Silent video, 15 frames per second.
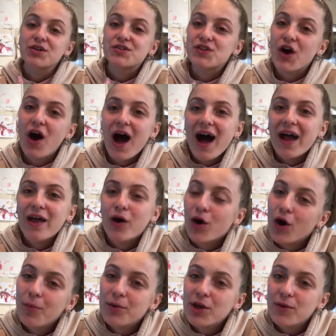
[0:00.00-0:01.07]
So I
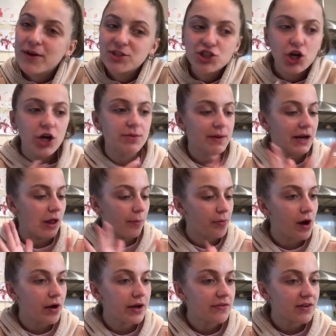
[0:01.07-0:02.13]
hope you enjoyed my little
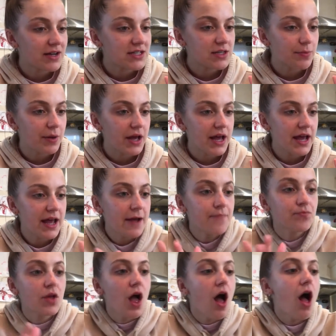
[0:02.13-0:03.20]
brownie recipe.
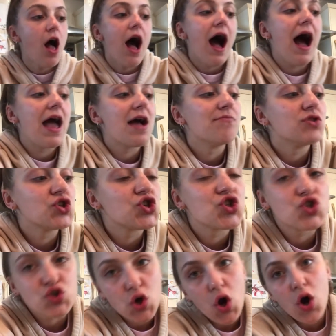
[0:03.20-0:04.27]
I am
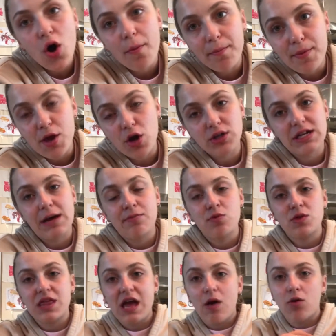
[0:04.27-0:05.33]
so beyond happy
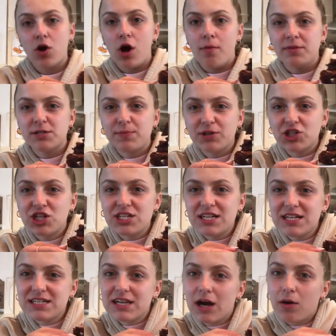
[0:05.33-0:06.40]
with the outcome, especially
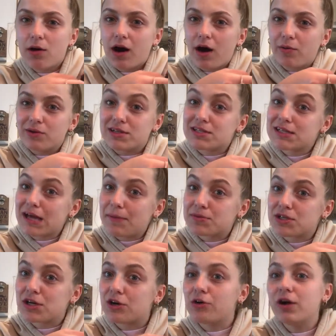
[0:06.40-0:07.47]
seeing as how I was
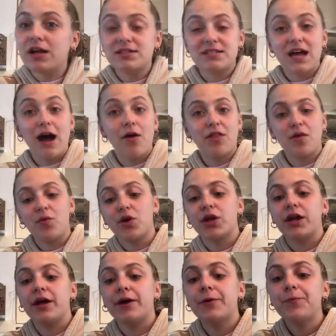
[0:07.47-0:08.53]
skeptical as to how they were
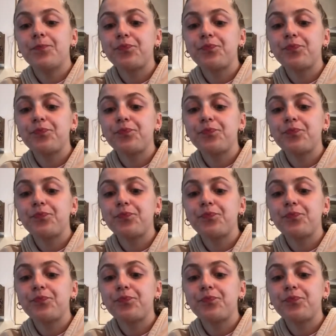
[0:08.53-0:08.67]
gonna